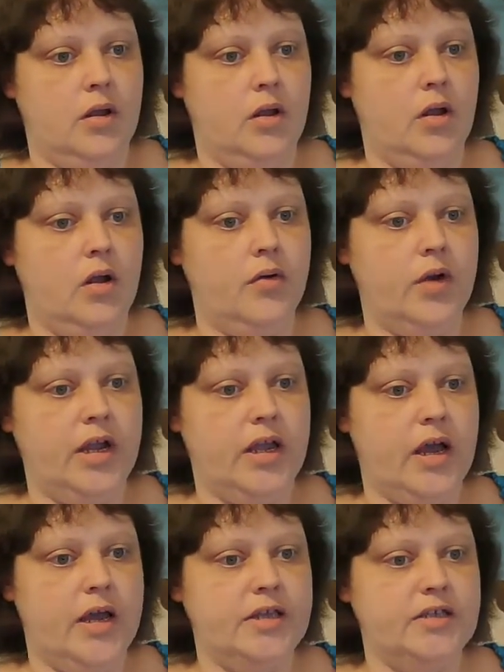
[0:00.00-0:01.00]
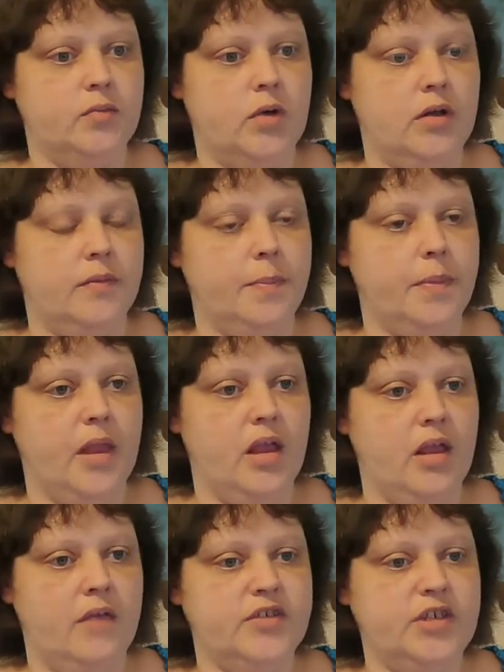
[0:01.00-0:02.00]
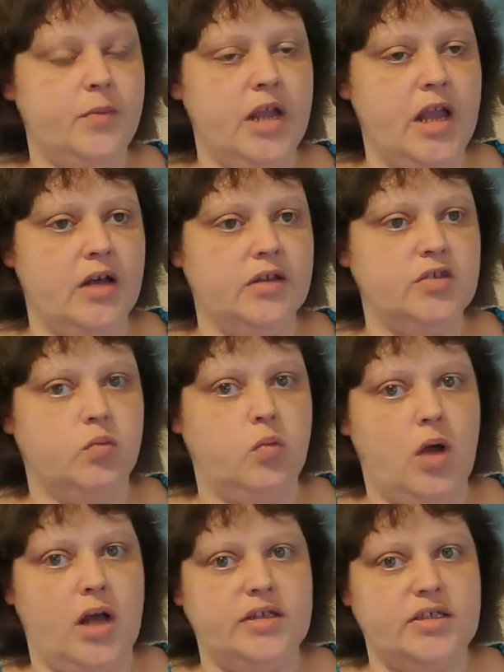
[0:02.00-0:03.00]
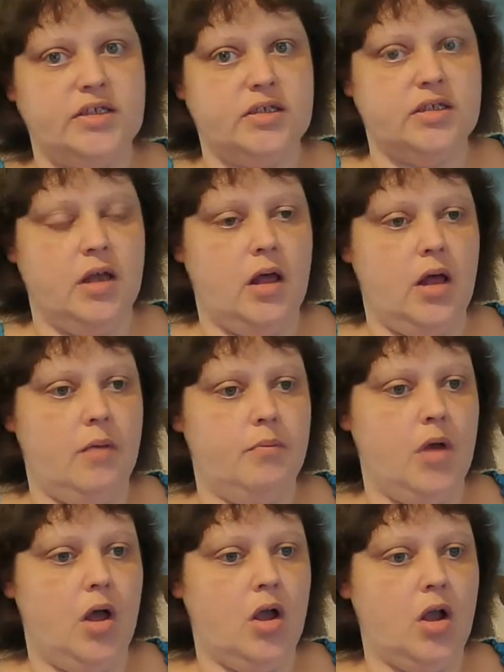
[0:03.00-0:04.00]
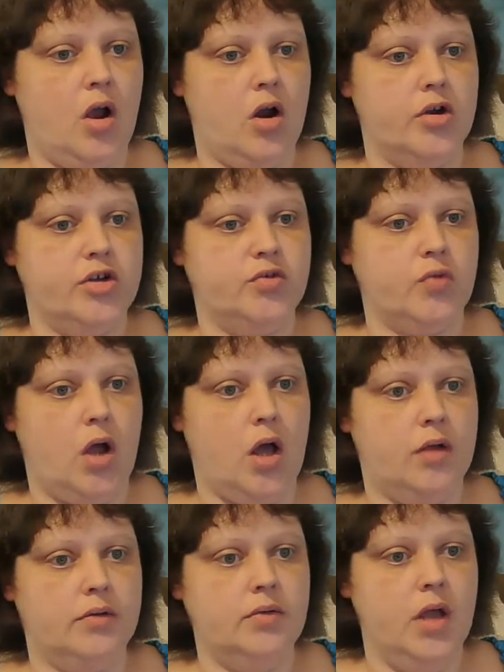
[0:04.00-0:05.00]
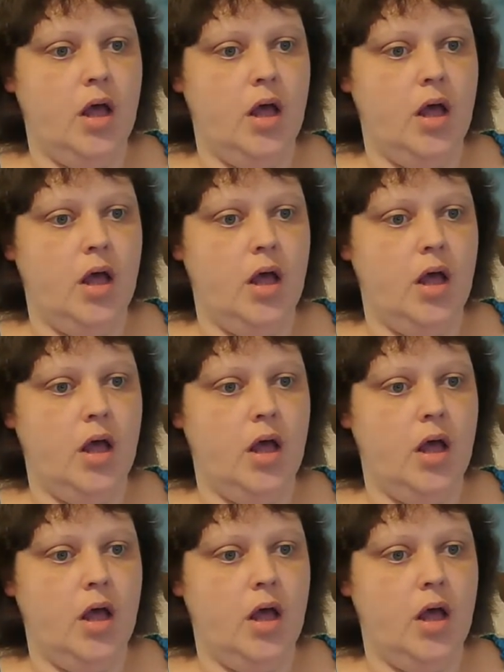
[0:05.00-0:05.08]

All right, guys. Well, if somebody else wants a card drawn,